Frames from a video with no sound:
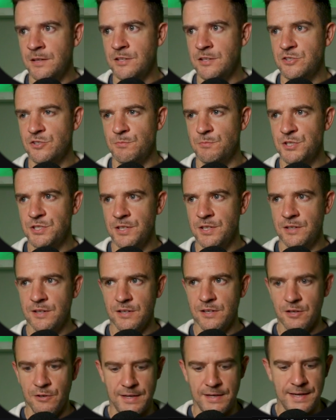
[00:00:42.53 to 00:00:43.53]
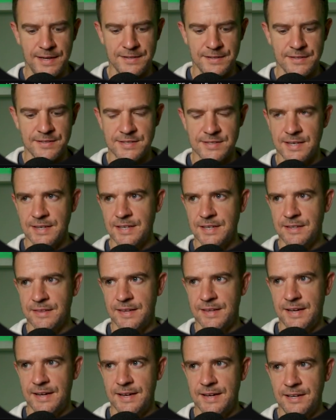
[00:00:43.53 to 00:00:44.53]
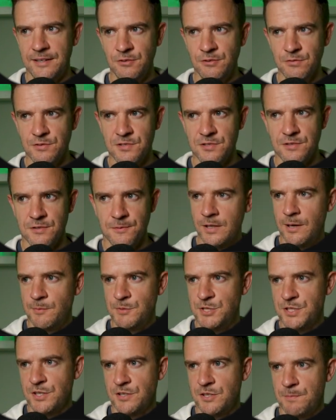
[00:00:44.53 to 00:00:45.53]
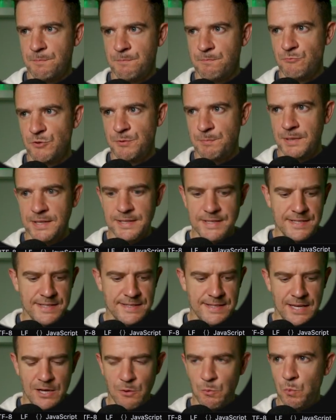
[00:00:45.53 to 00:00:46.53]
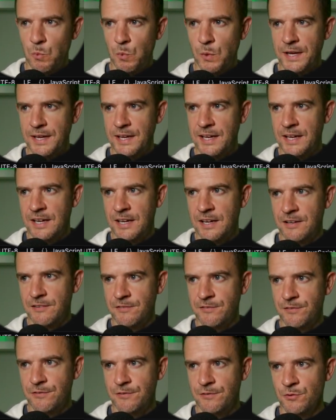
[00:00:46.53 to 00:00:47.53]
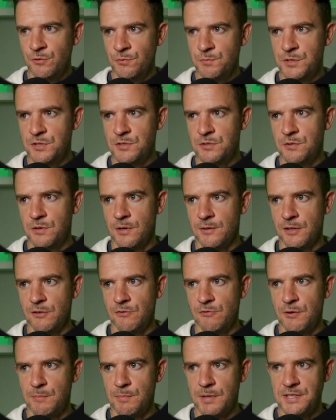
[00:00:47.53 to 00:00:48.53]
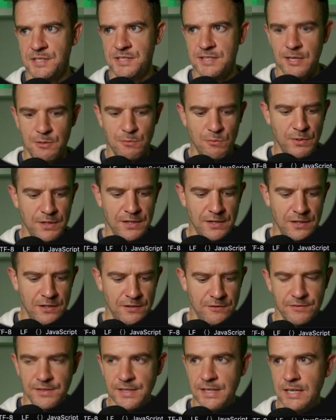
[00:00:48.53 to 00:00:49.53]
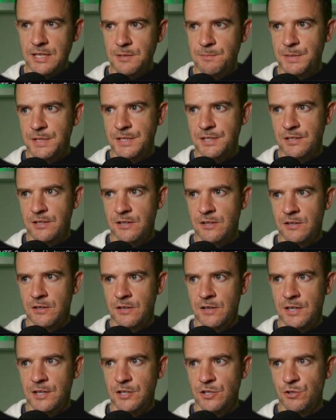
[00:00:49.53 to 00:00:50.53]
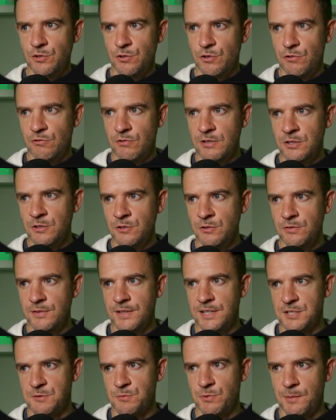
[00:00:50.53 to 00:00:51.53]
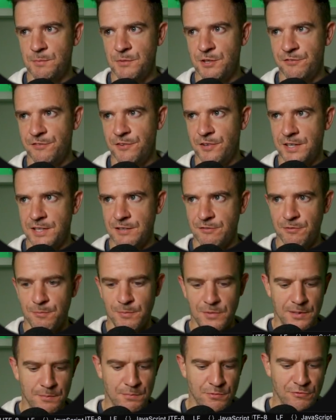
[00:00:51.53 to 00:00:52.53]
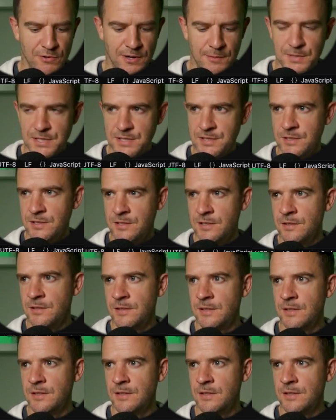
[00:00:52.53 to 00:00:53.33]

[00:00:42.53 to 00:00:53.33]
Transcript: So I'm just going to go ahead and take that out. I'm just going to replace that with, I'm going to replace that with the API URL. That's what I'm defining for my parameter.